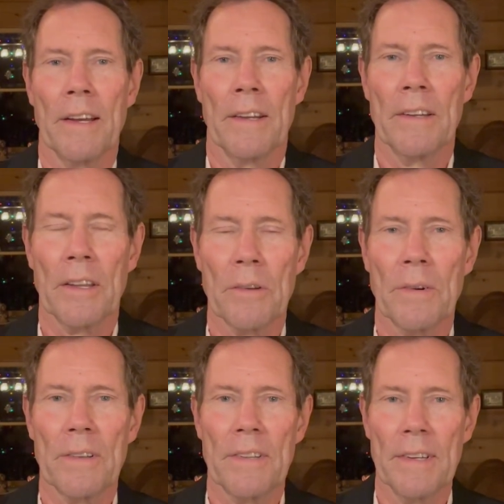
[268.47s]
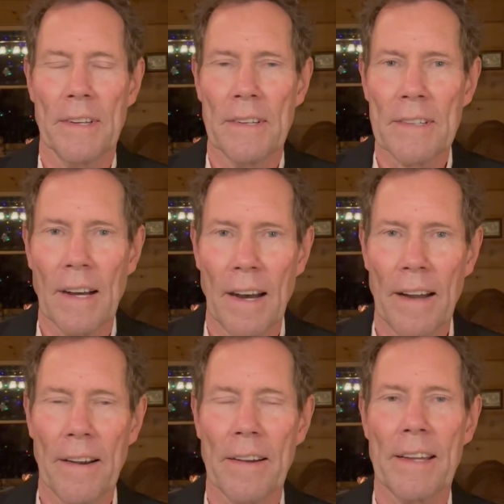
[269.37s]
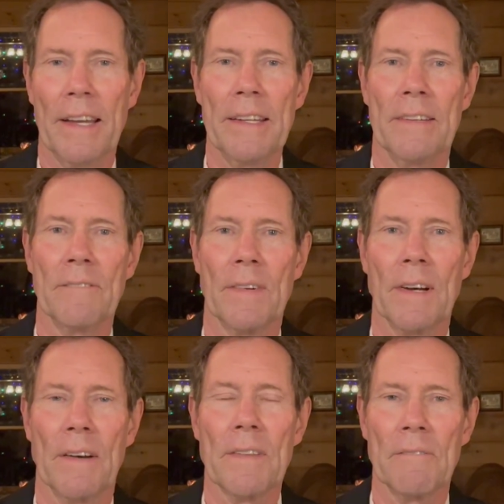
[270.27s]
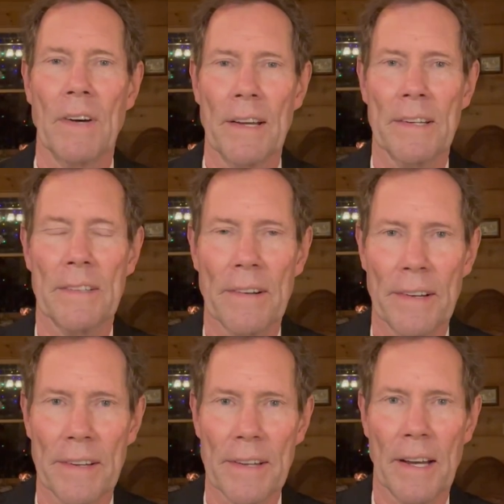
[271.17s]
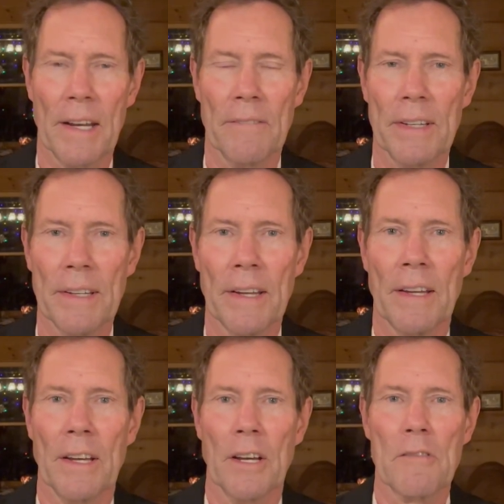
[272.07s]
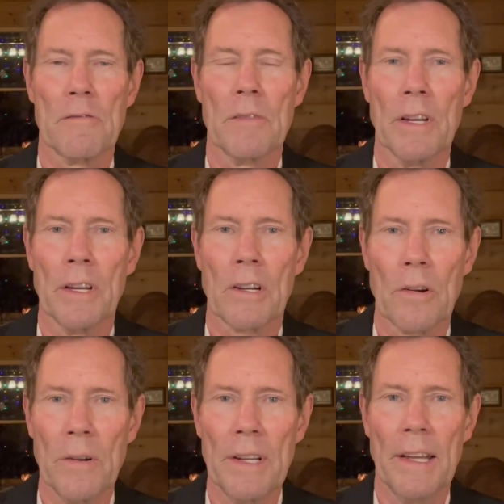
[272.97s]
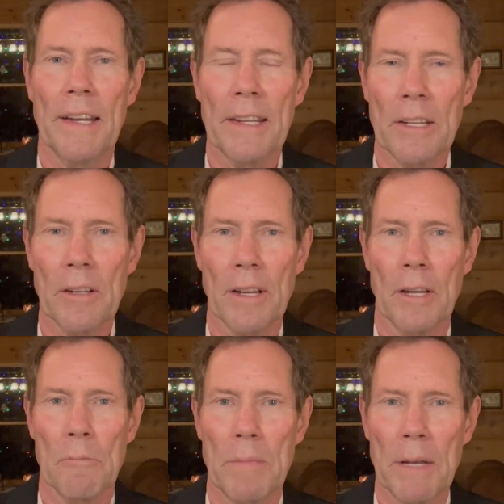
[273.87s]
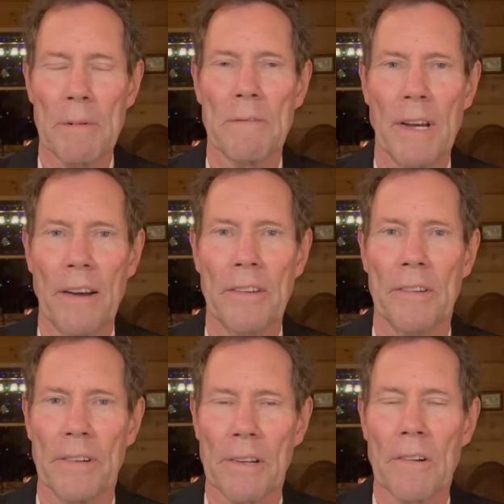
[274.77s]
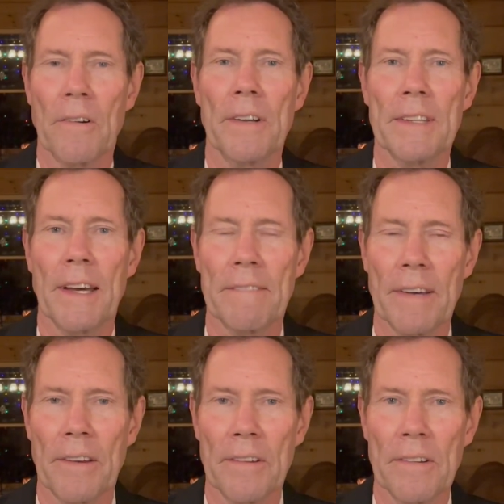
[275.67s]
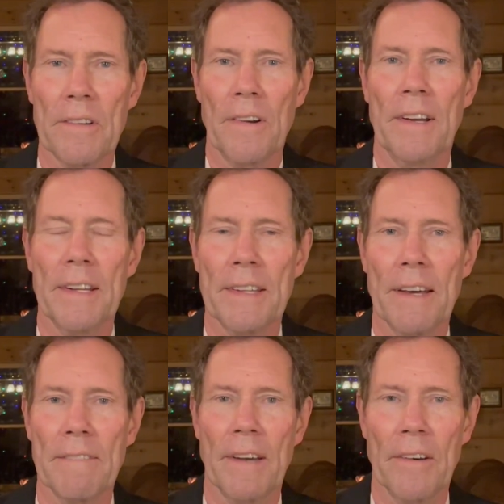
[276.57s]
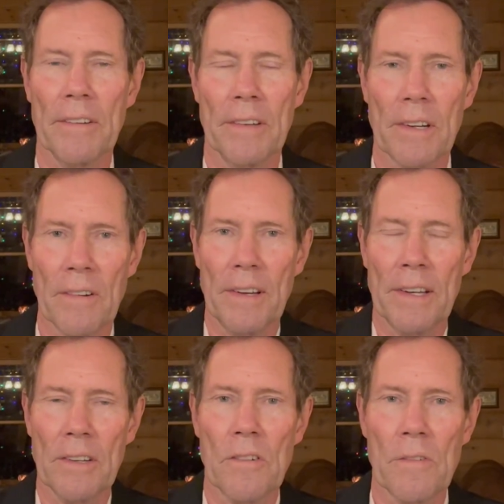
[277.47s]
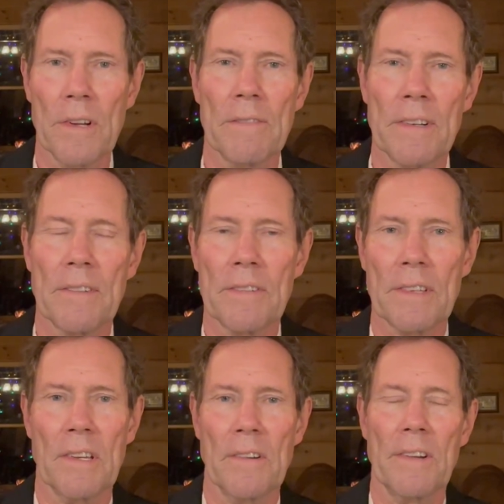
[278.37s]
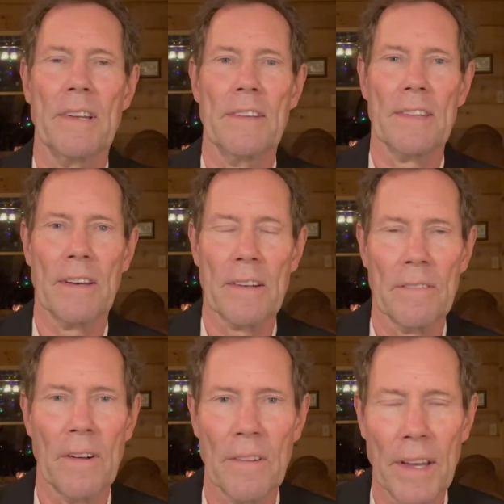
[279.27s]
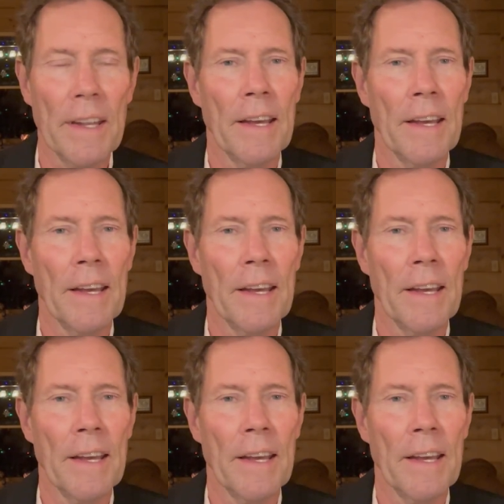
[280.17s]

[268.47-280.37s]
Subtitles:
In other words, the entire game of the monetary economy of creating paper value and growing that value and trading that value and creating derivative securities out of all that,